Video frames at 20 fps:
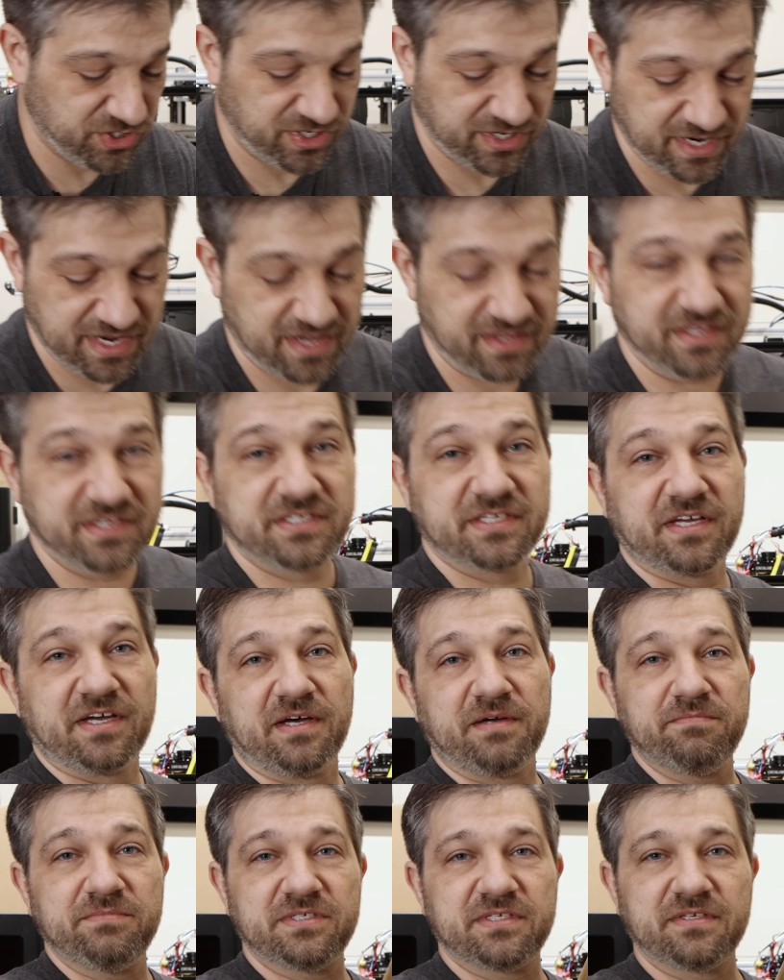show you how this
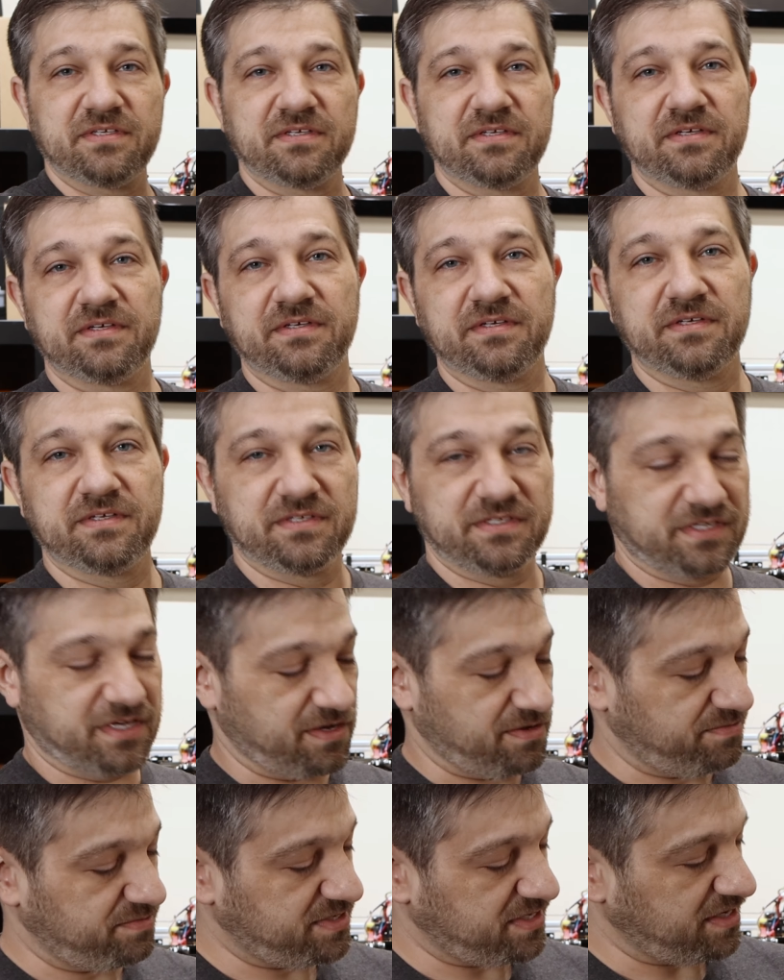comes.
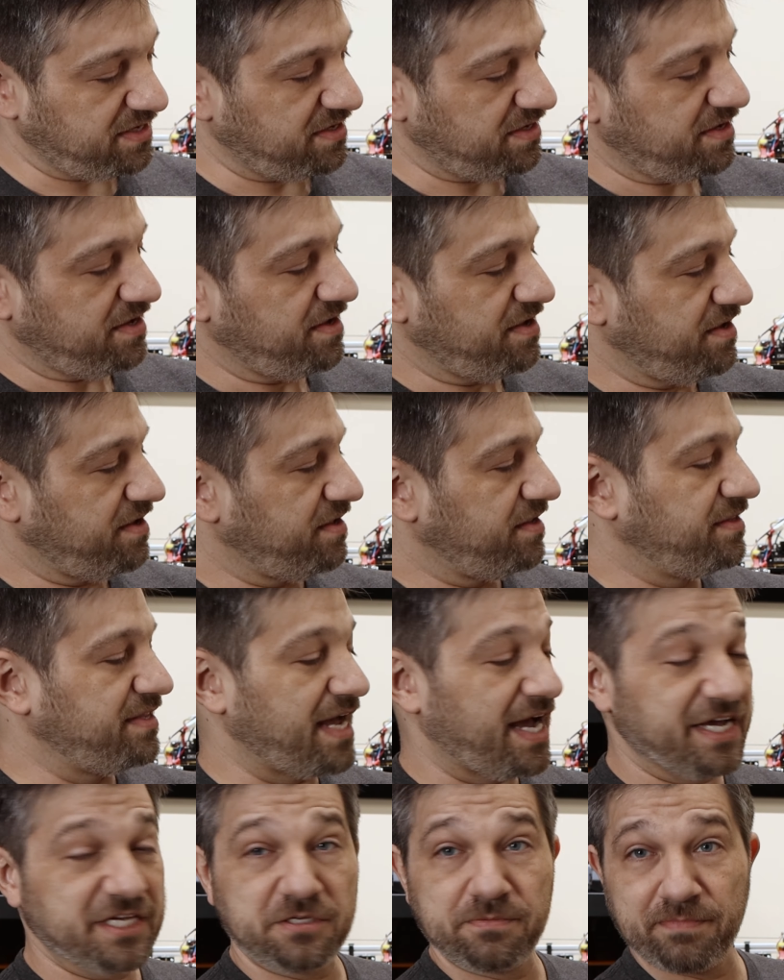Comes
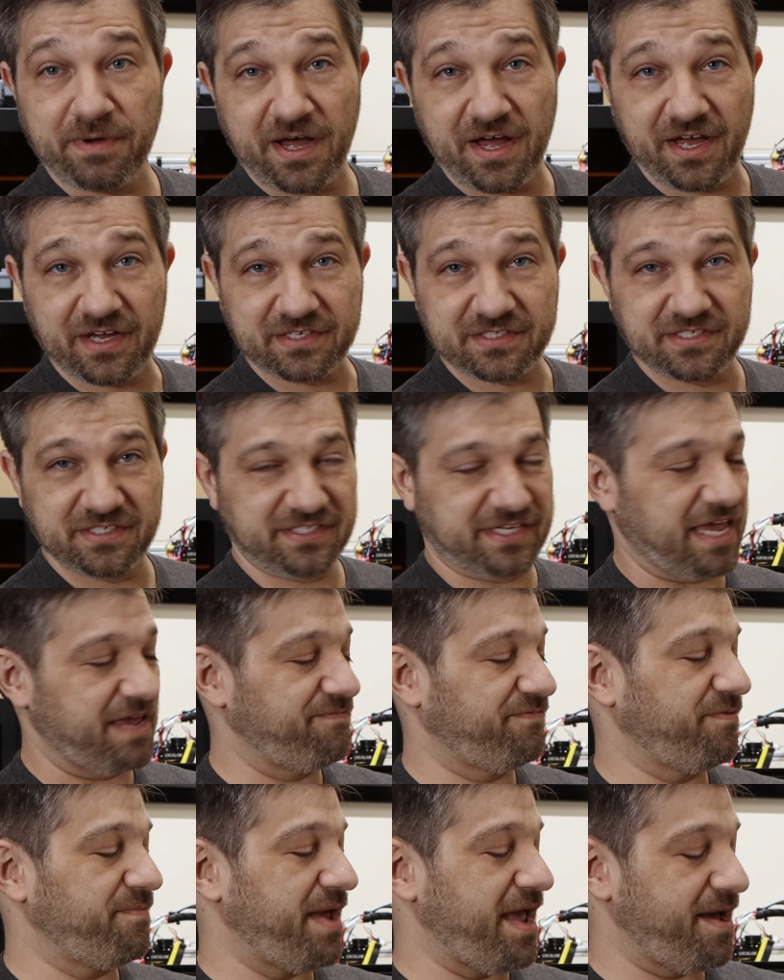nice box. This
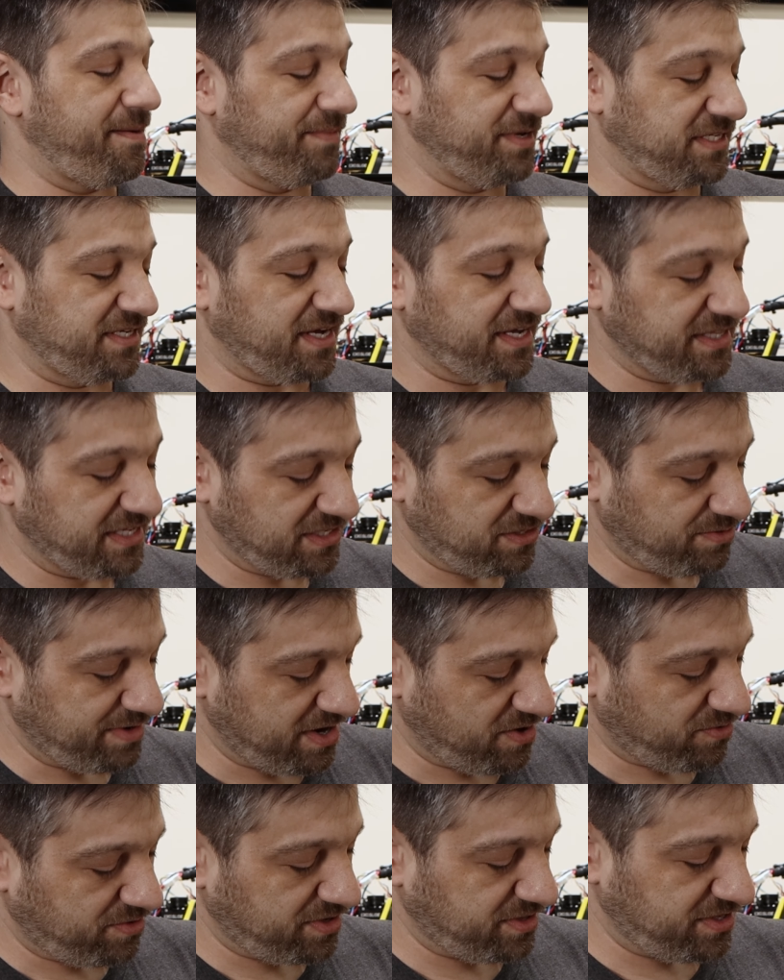came from Amazon this way.
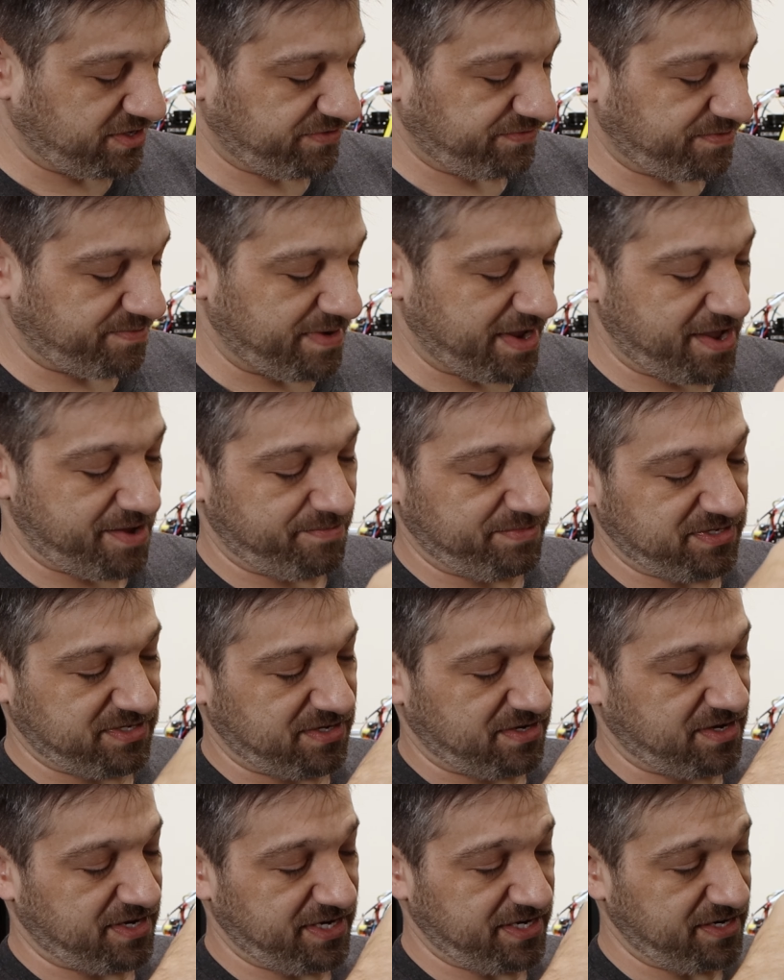I ordered this from
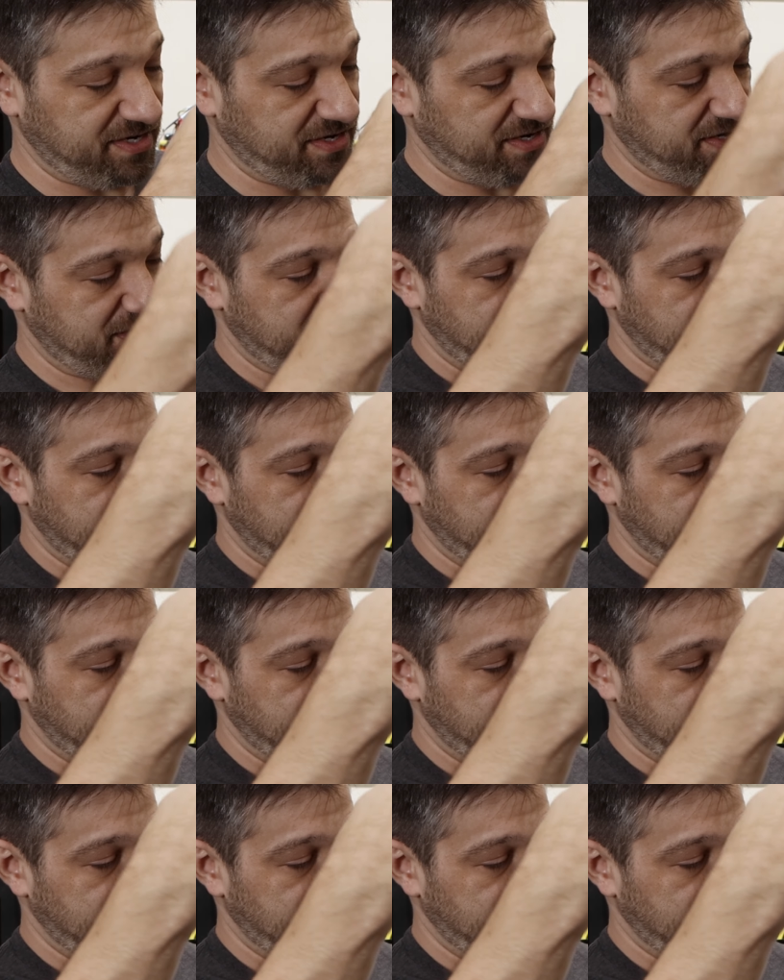Amazon.